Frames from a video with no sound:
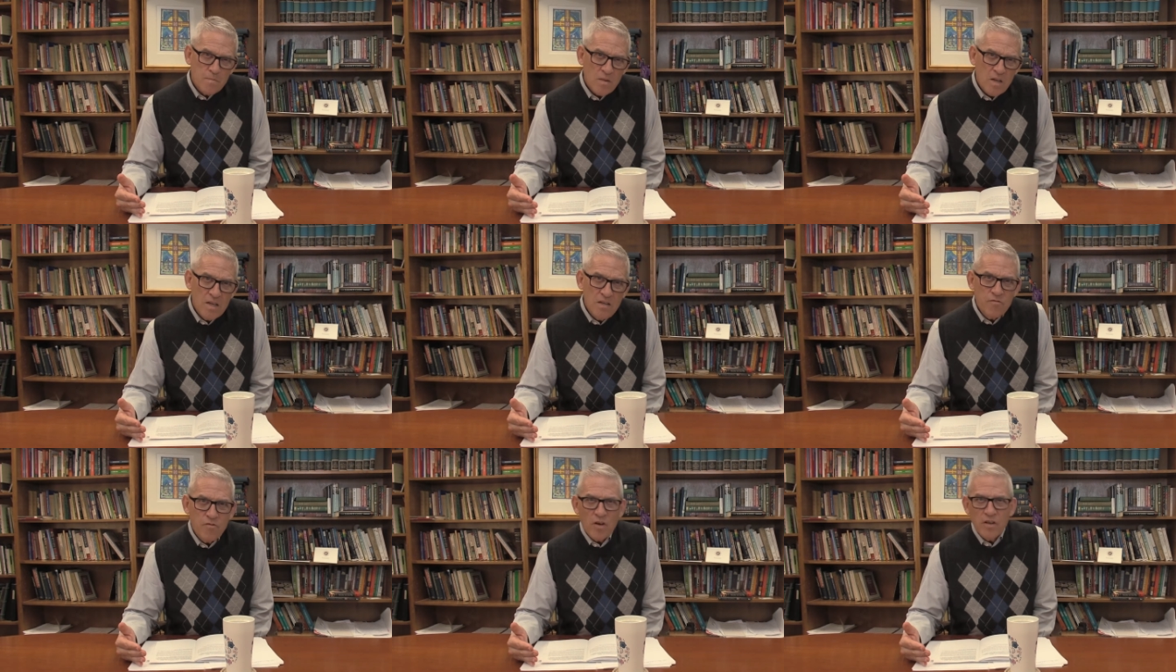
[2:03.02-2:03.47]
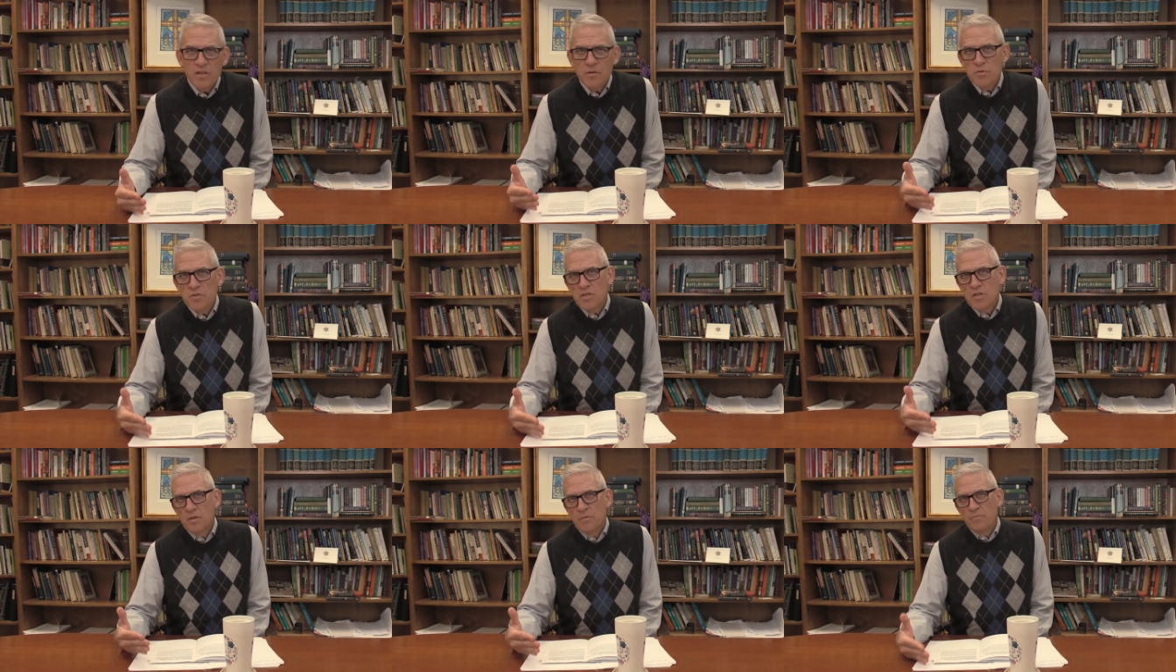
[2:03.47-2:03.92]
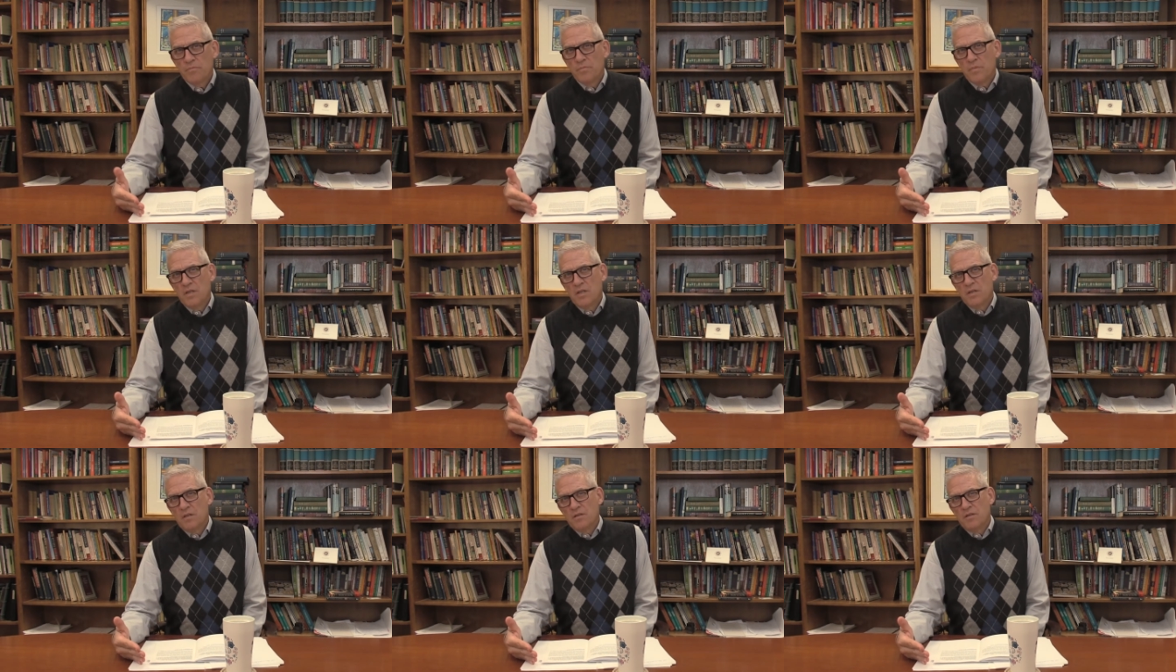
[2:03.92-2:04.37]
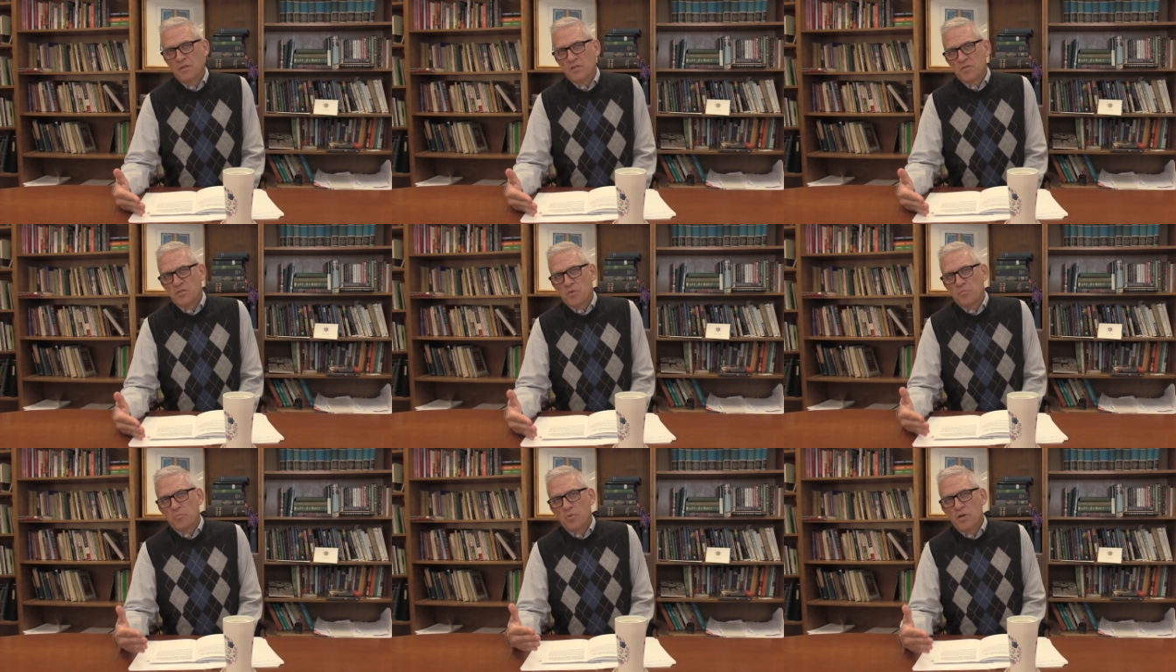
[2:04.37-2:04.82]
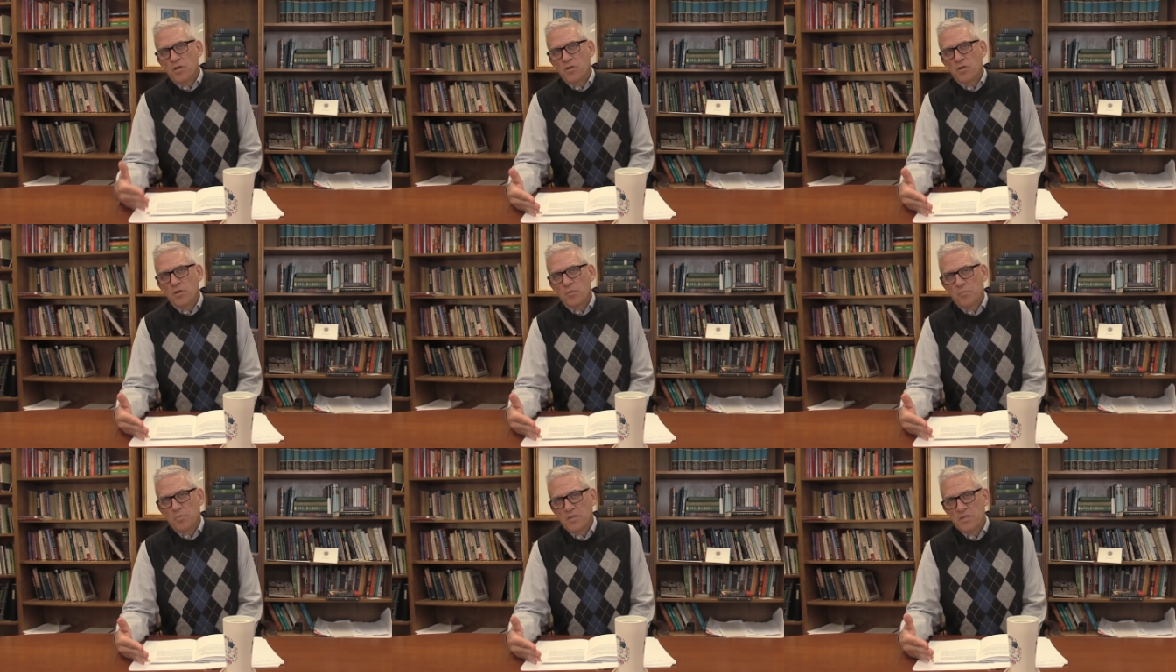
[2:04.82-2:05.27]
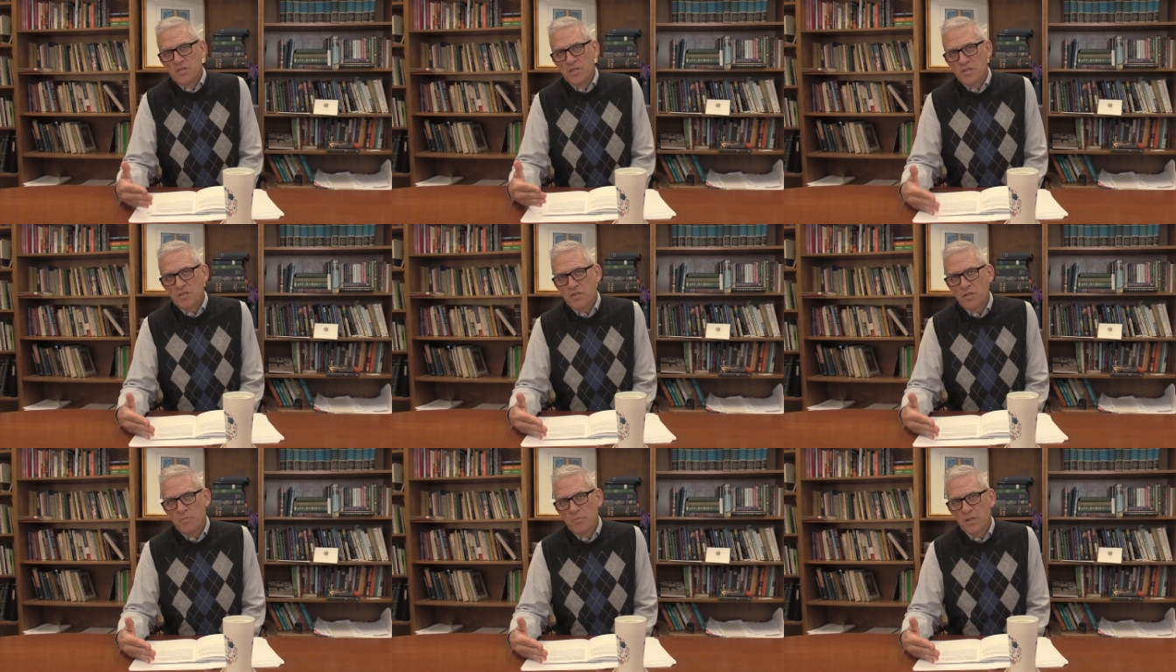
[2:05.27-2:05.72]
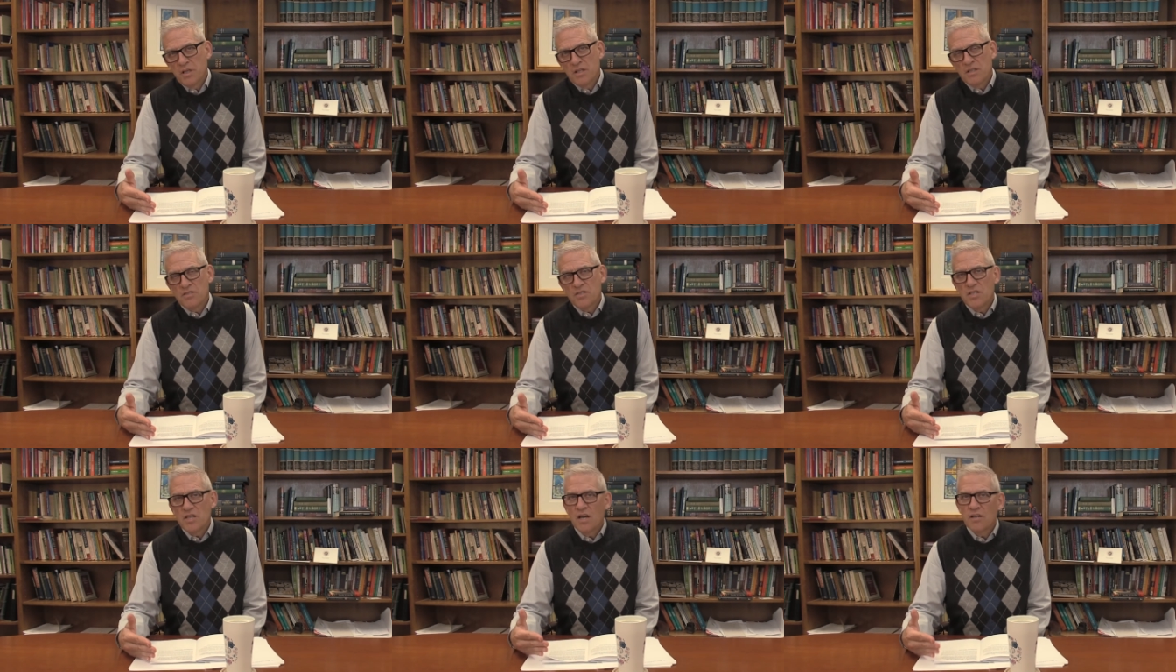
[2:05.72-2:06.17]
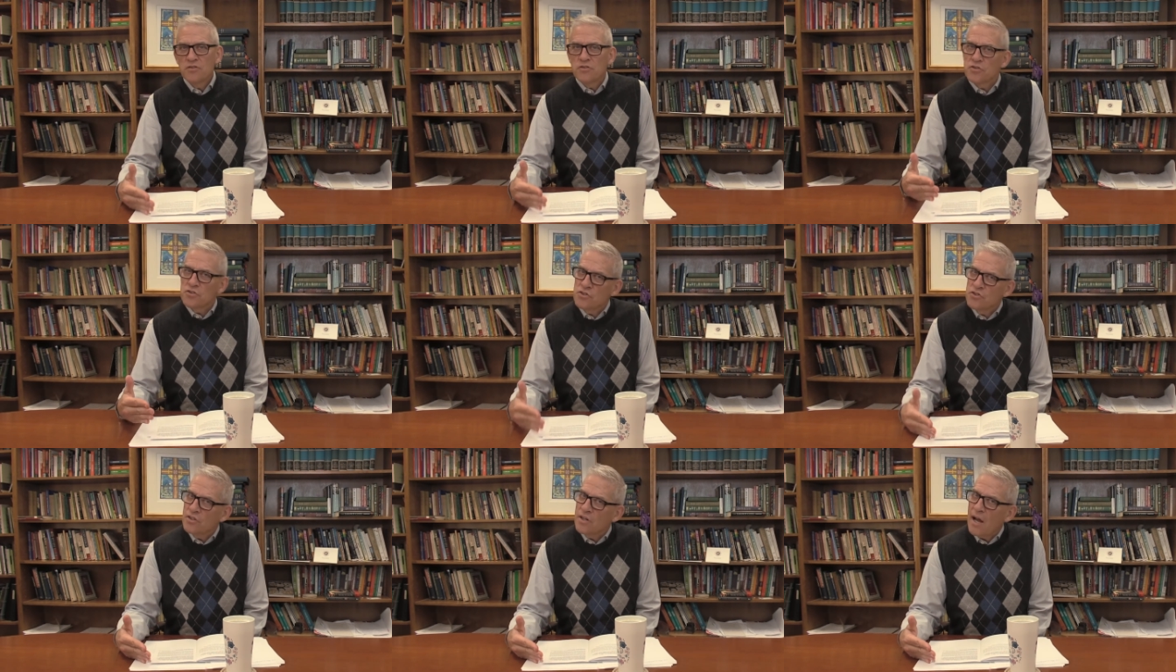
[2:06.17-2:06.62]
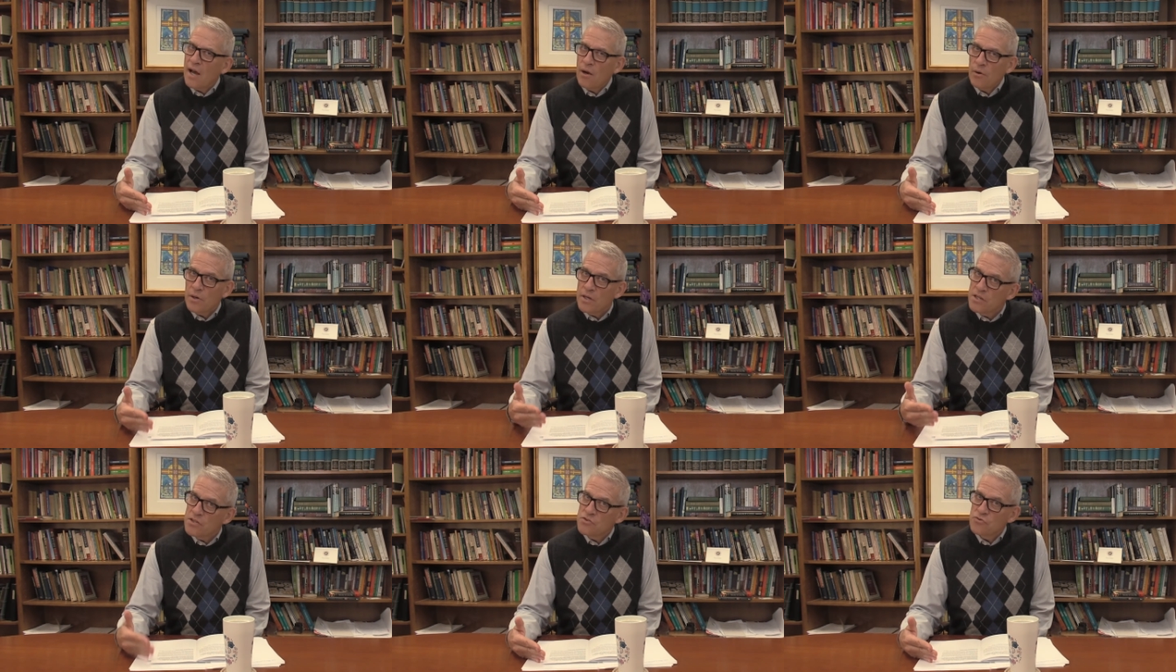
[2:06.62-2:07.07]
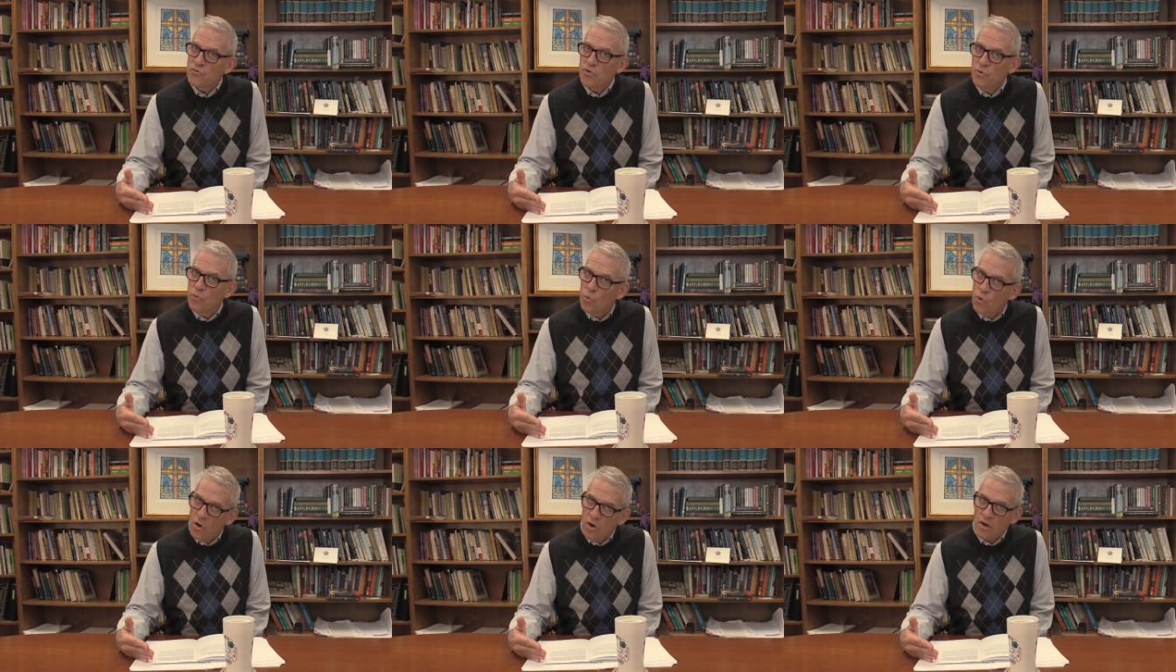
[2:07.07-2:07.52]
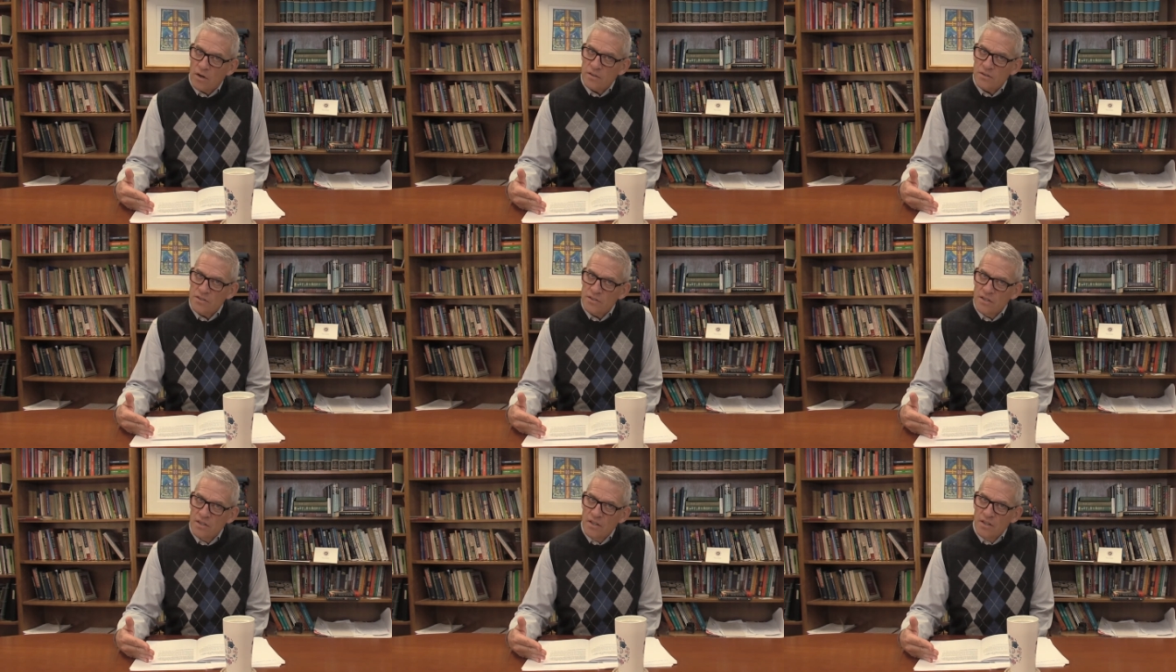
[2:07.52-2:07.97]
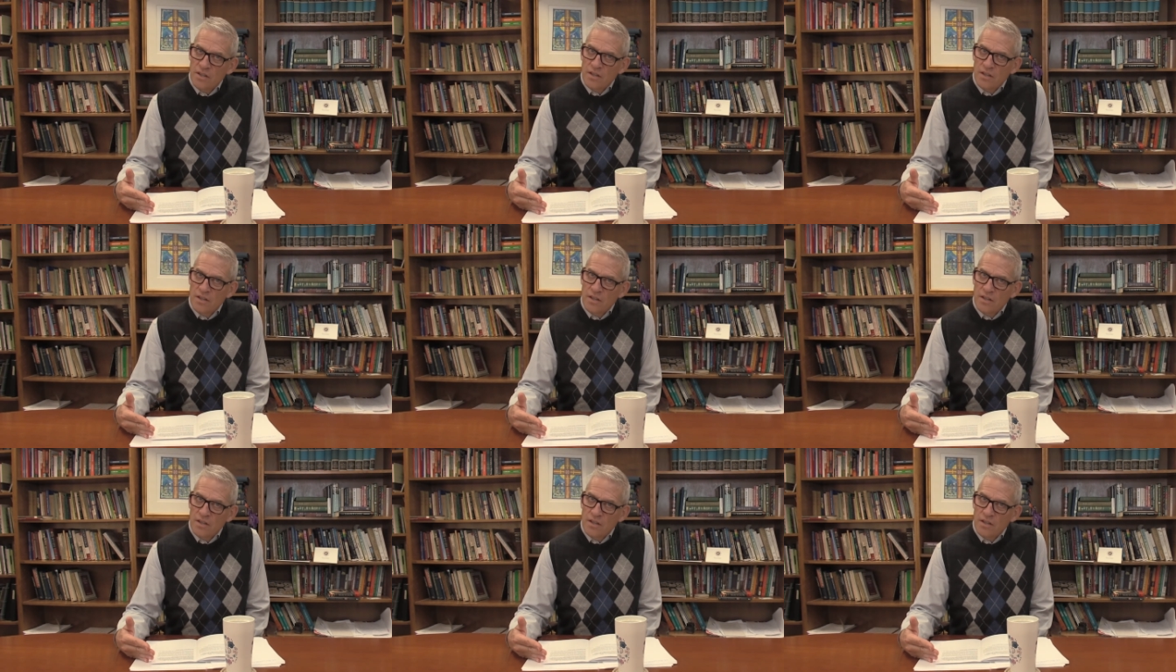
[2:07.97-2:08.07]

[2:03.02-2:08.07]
he felt he was in a, in a, in a superior position because he understood how history worked.